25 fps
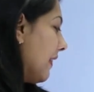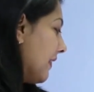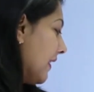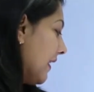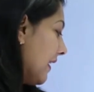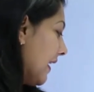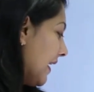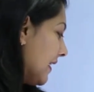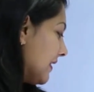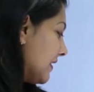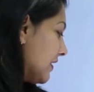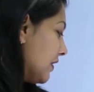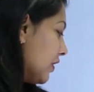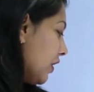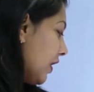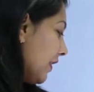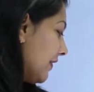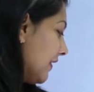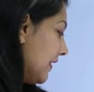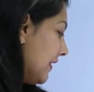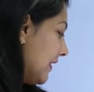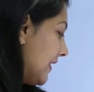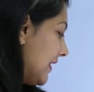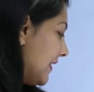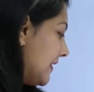The last
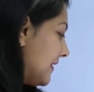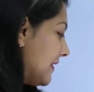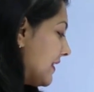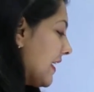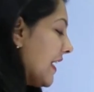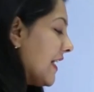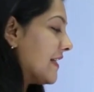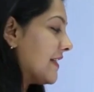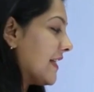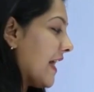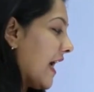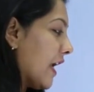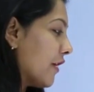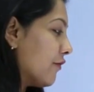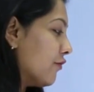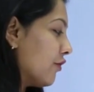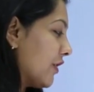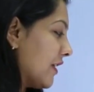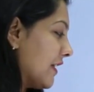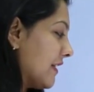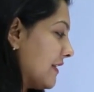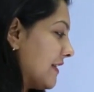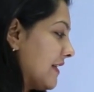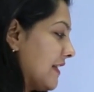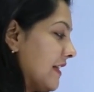not the least is
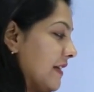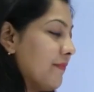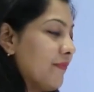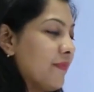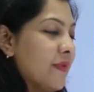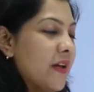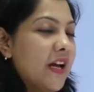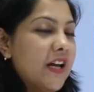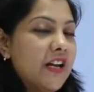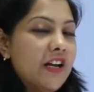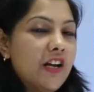advocacy.